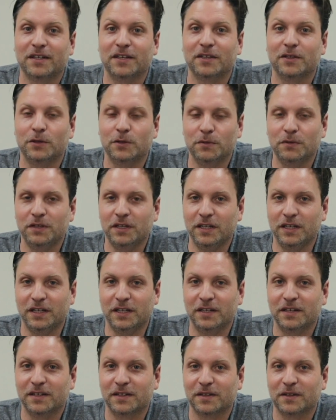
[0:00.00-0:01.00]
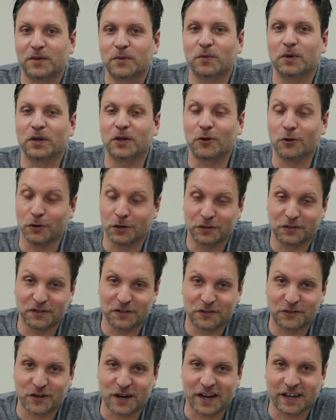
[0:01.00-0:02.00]
you need when going to
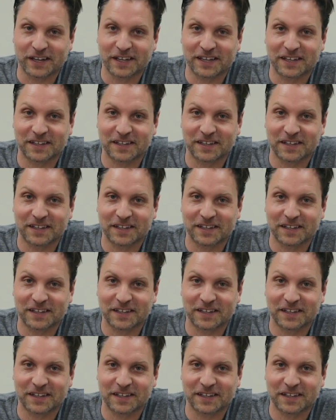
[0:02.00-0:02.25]
the track.